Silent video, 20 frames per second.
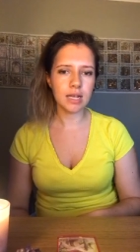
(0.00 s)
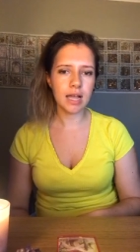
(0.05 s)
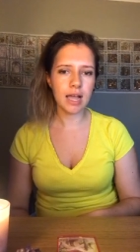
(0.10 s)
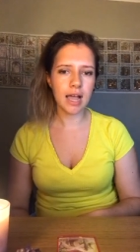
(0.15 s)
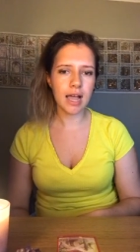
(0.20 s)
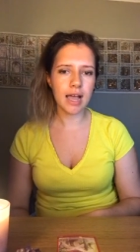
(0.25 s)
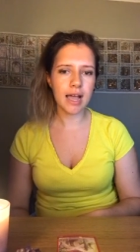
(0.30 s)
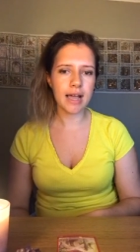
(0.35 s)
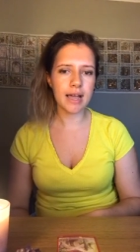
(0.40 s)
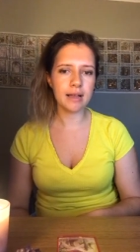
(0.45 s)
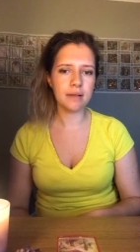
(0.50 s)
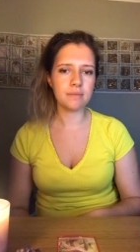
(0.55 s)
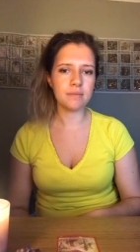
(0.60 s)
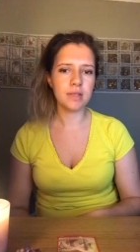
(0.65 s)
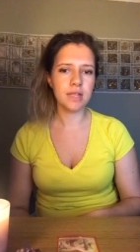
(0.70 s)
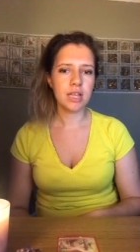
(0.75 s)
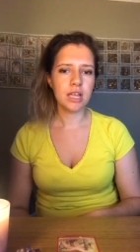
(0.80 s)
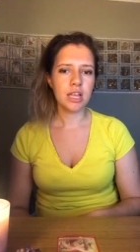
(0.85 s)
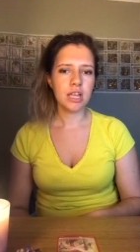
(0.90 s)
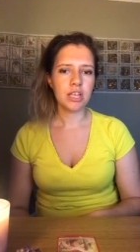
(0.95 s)
Um,
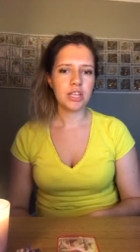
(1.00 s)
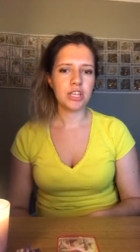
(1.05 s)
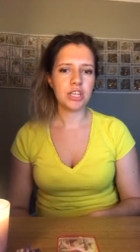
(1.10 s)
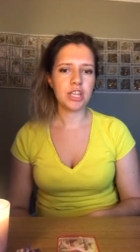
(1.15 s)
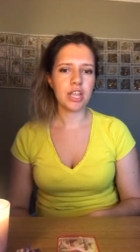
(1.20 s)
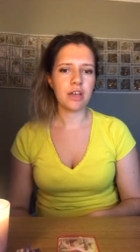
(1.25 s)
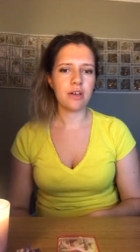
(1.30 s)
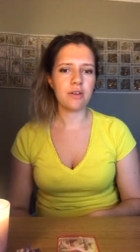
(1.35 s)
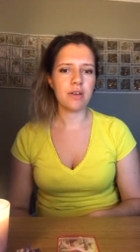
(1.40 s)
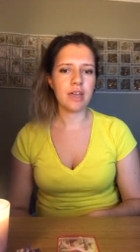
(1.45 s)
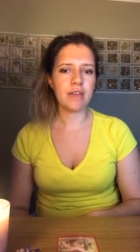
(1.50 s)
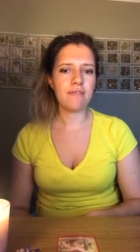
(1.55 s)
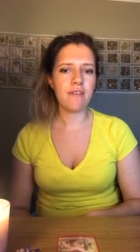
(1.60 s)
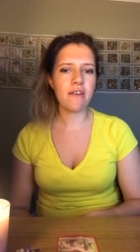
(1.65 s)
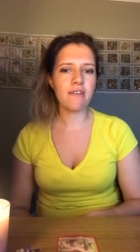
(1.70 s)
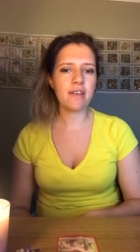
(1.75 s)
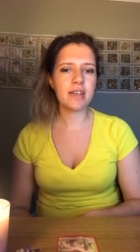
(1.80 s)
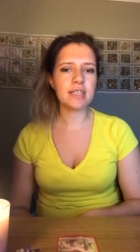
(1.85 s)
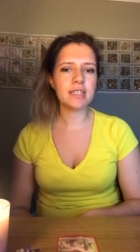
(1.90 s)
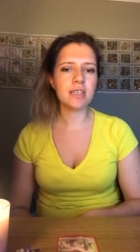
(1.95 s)
you know,
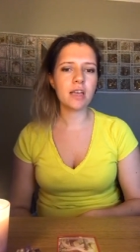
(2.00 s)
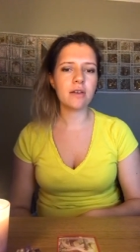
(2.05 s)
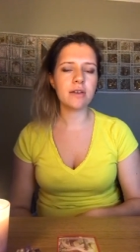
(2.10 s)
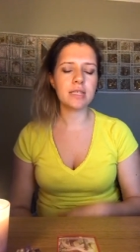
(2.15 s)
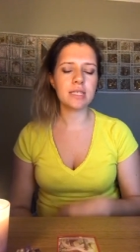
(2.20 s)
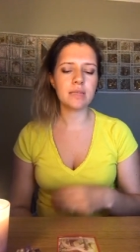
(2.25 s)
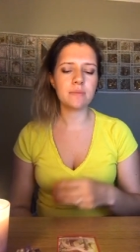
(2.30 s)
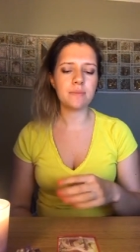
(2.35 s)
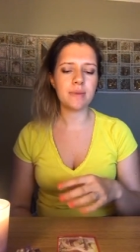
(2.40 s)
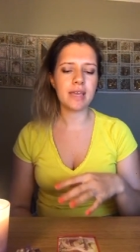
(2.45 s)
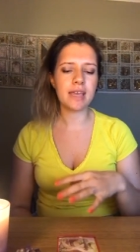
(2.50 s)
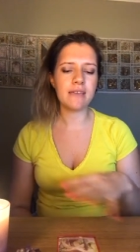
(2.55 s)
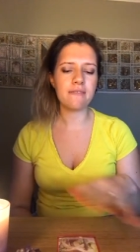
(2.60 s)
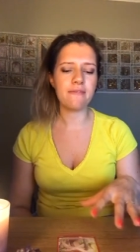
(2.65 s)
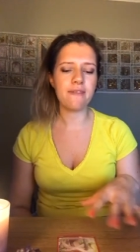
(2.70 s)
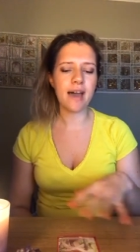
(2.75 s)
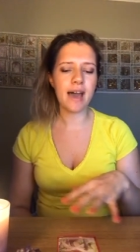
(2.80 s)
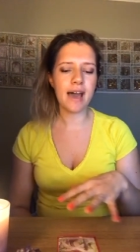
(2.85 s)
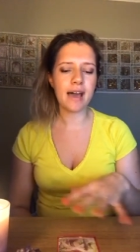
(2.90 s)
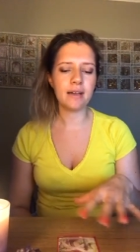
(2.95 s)
there is going to be
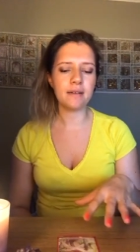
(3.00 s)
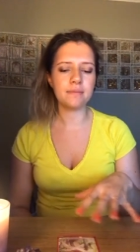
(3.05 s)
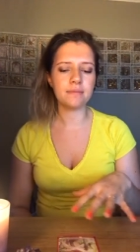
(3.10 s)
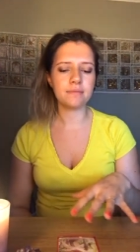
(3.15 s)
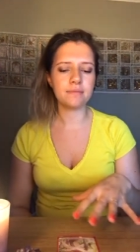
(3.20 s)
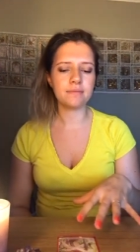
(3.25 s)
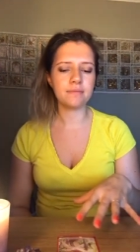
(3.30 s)
that.